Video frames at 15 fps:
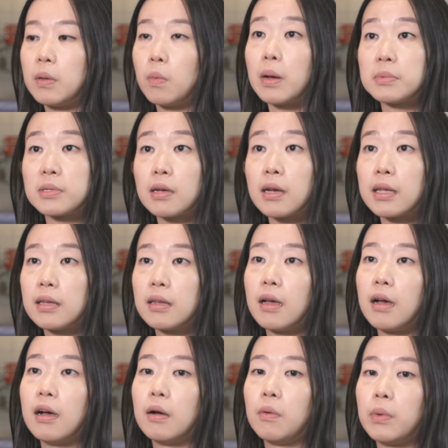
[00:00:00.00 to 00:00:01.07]

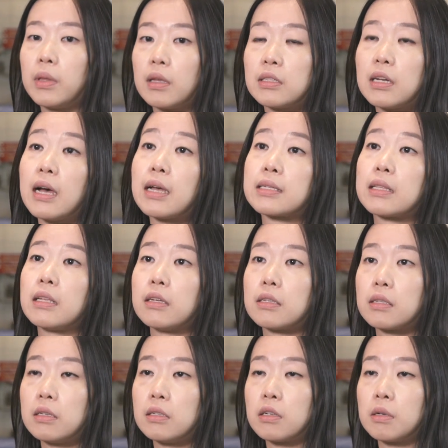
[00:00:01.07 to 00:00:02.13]
website with a task
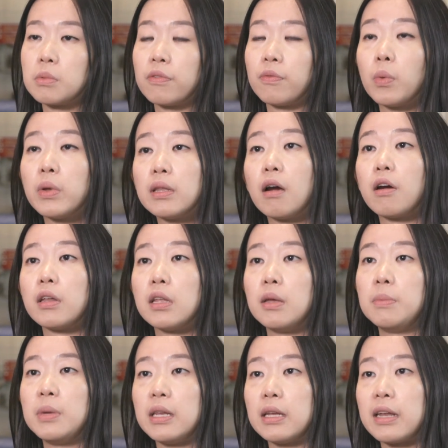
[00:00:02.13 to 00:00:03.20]
list in terms of what are the
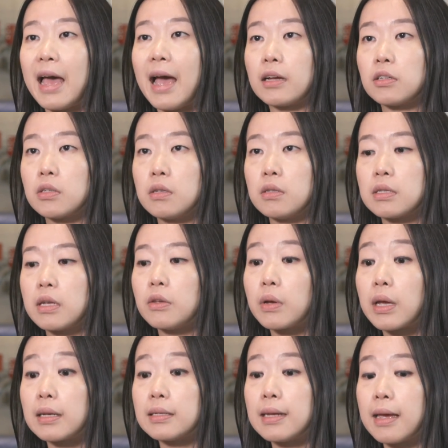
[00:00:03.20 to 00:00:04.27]
immediate actions that you
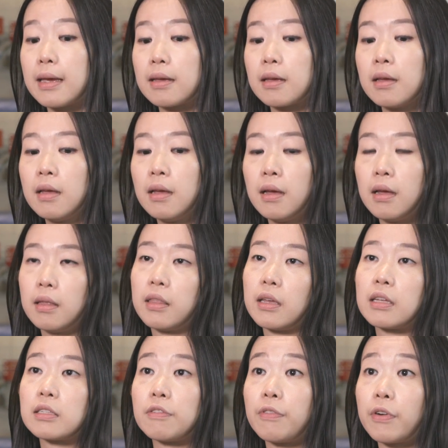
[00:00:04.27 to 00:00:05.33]
can take. I
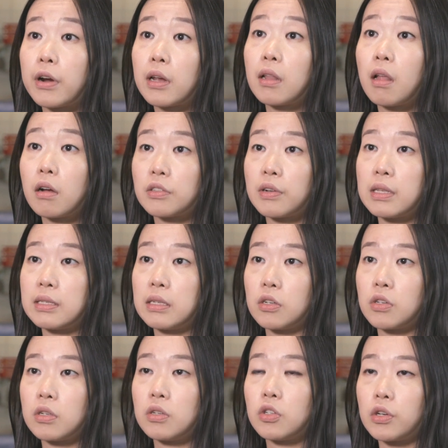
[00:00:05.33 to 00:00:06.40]
think it's a very long
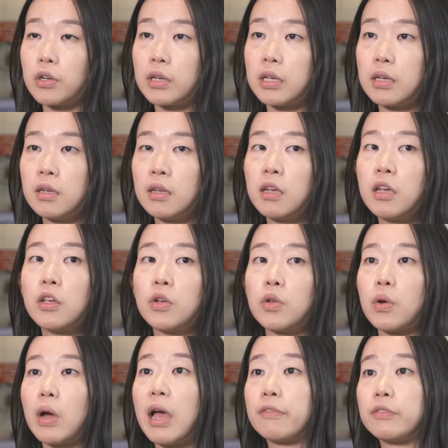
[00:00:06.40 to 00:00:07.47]
transition journey. You
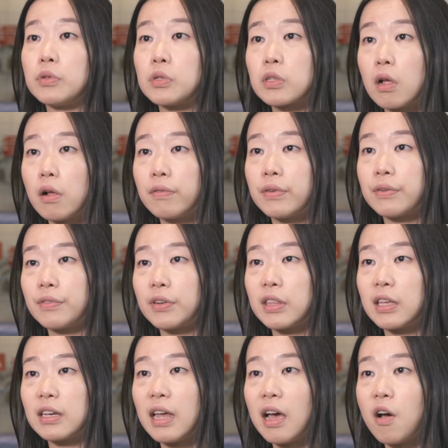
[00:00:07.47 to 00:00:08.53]
don't have to solve
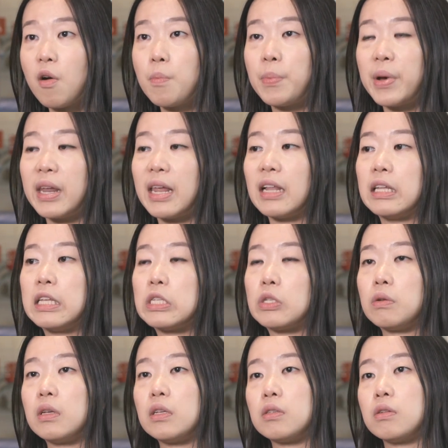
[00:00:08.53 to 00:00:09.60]
everything now, but at least
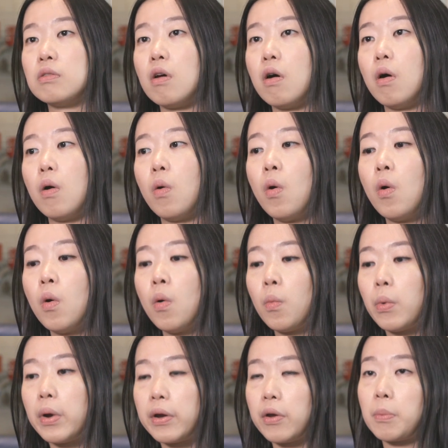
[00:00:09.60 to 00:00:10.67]
you need to know
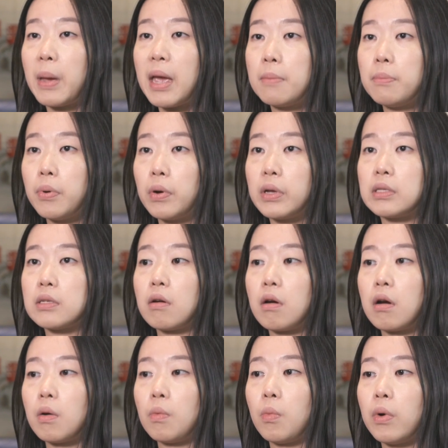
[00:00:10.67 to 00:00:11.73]
where your pain points
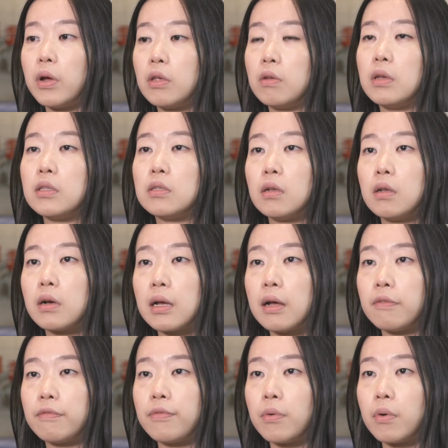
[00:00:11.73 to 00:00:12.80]
are, what you need to look
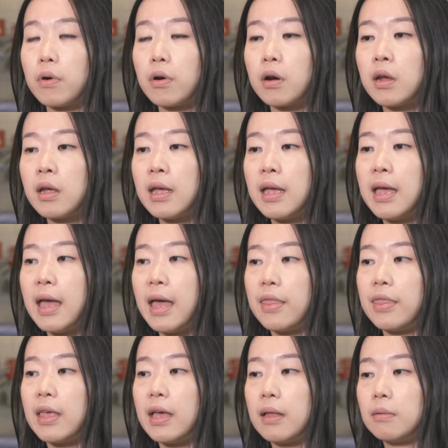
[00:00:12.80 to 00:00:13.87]
out for,
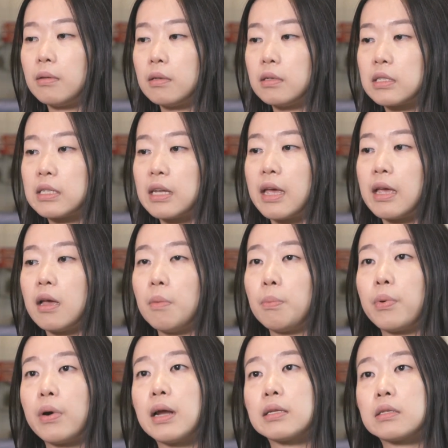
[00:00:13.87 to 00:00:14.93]
and then stay
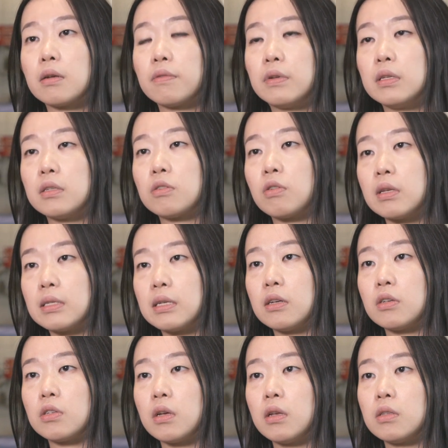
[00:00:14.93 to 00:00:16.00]
abreast of this
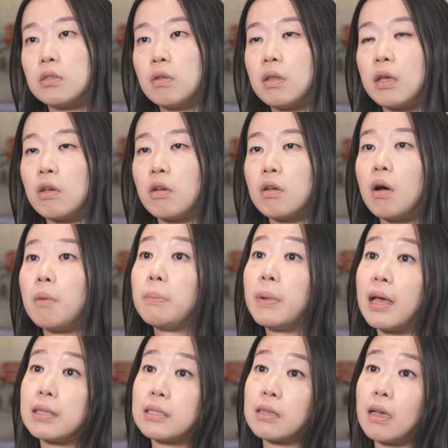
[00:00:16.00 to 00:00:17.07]
transition so that you're not
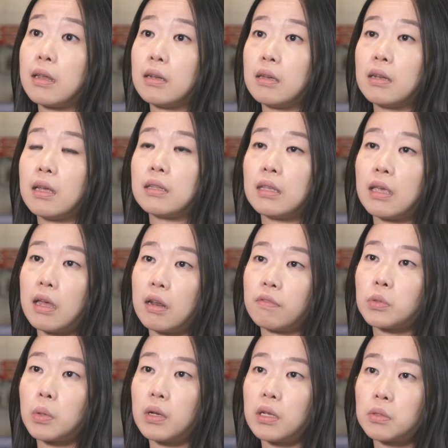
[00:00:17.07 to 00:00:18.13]
blindsided at the end
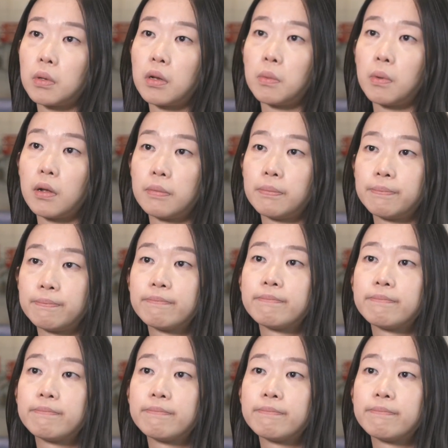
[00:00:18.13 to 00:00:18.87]
of 2021.